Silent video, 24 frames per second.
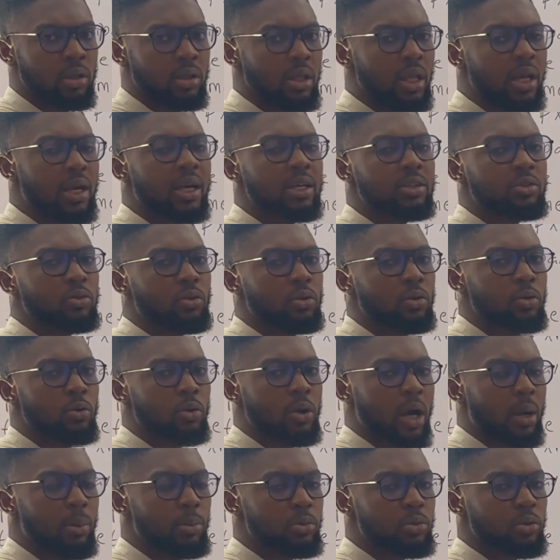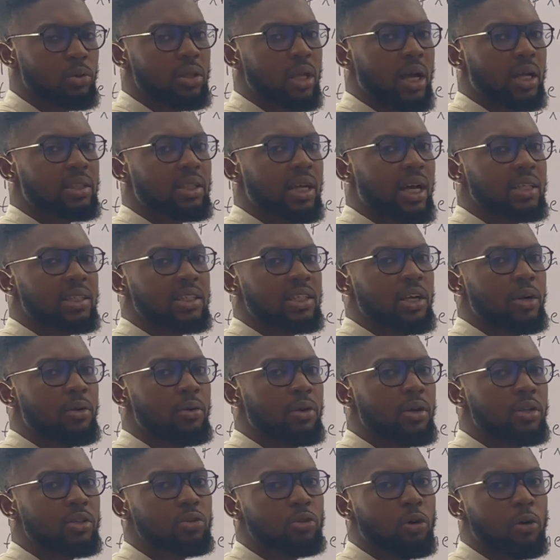Like, so you can be told that at a
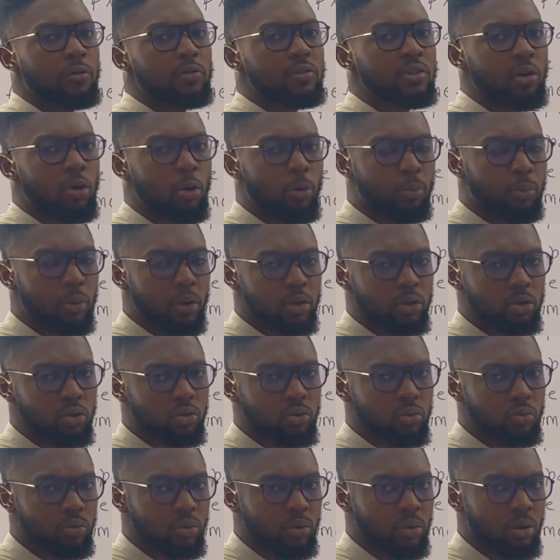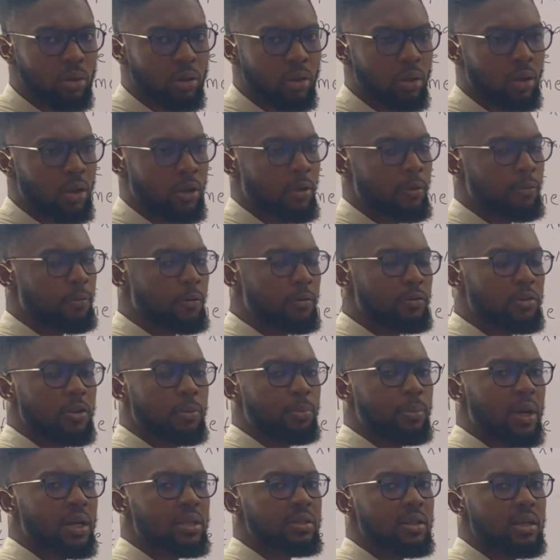rate of 0.2,
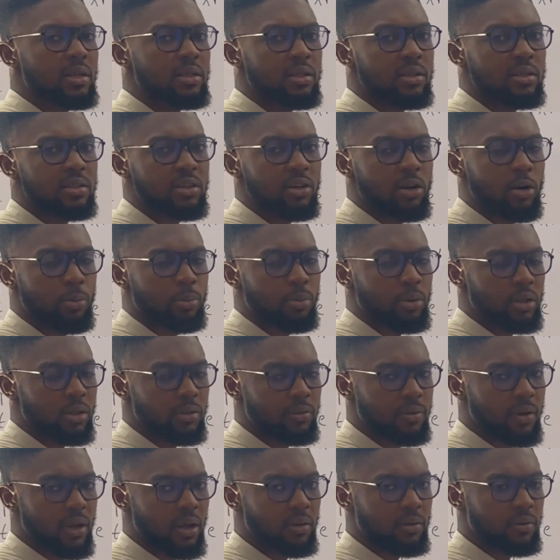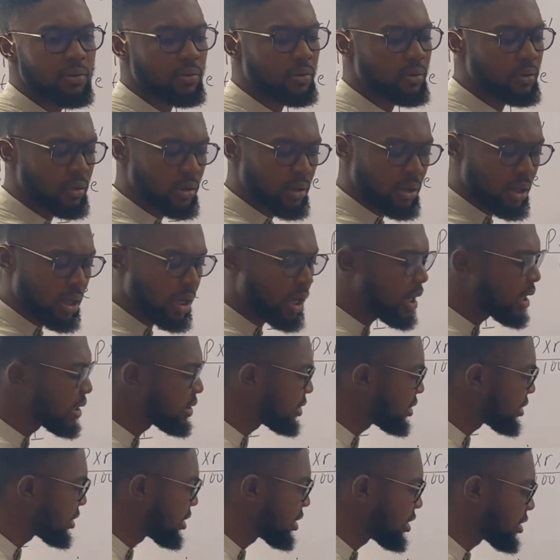50% is 0.5,
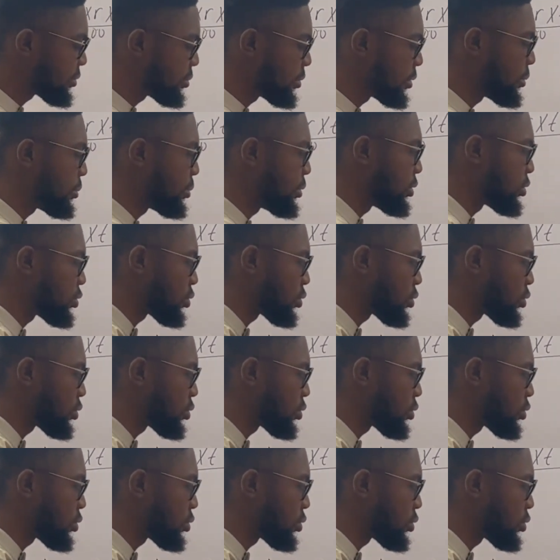as the case may be.